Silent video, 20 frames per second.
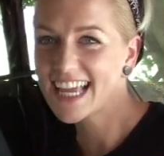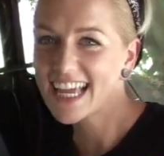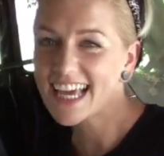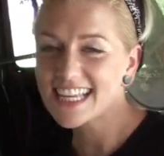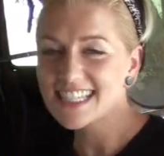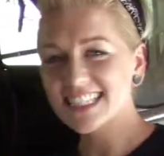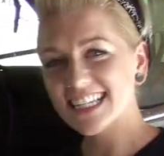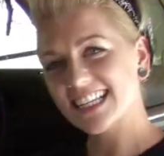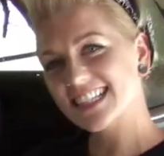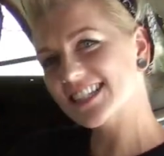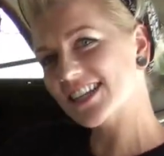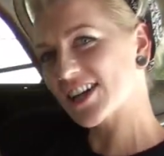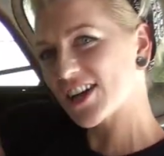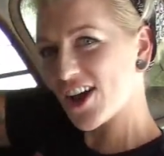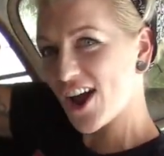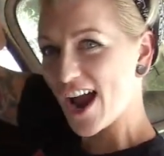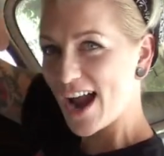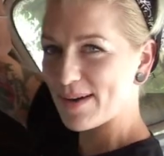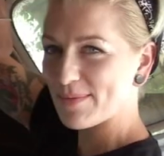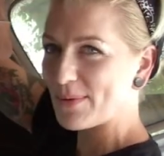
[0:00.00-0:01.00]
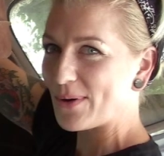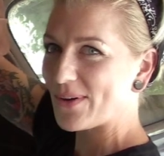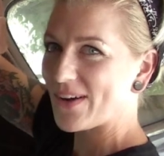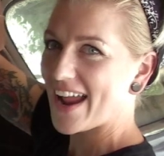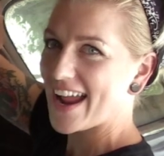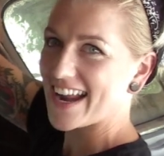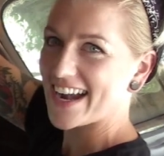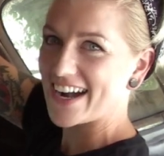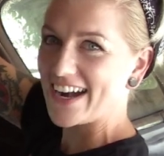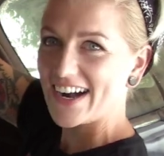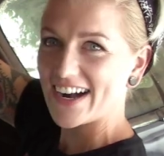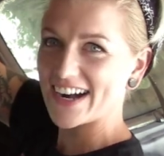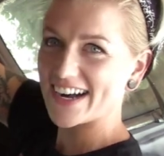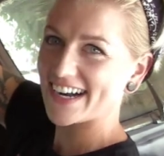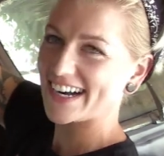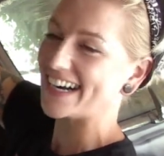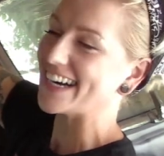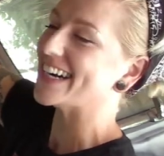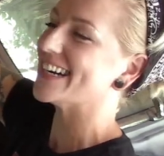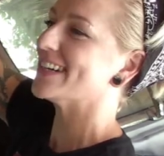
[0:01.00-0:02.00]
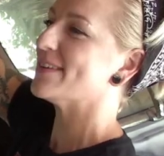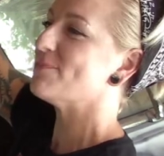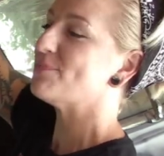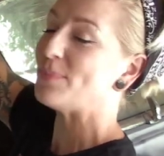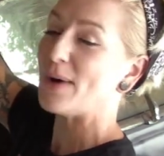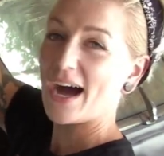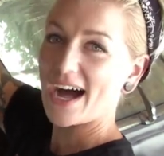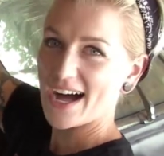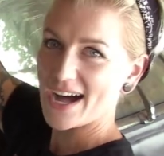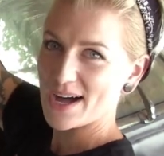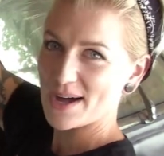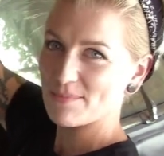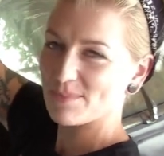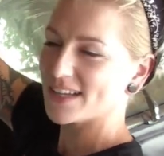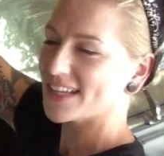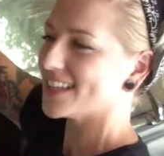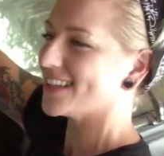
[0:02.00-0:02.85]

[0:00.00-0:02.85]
Because it's a carburetor, Bob.